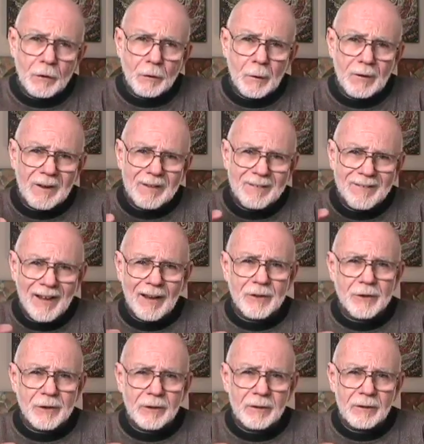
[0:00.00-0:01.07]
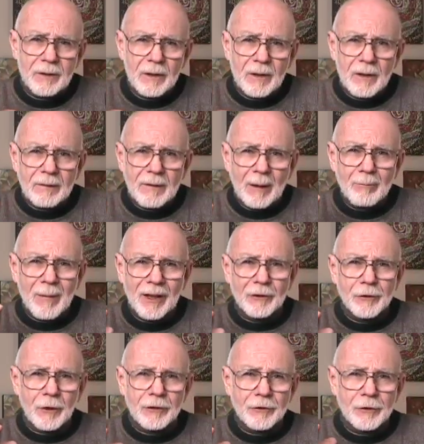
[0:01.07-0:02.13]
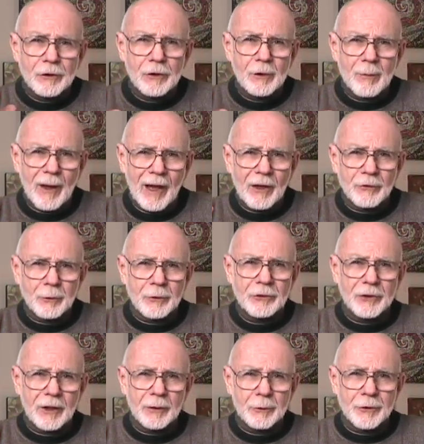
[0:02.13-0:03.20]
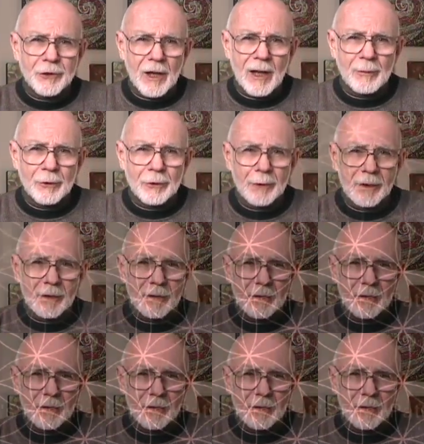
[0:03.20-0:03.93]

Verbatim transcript: to the connection that Metatron's Cube has with sacred geometry.